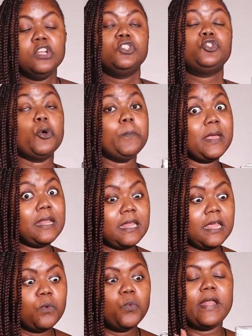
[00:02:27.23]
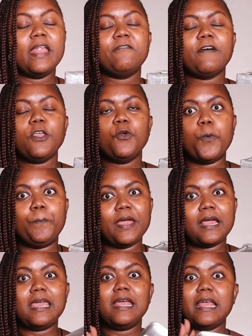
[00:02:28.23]
So meaning whenever you're
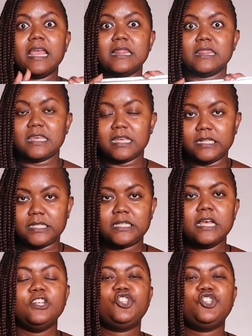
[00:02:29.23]
baking in this,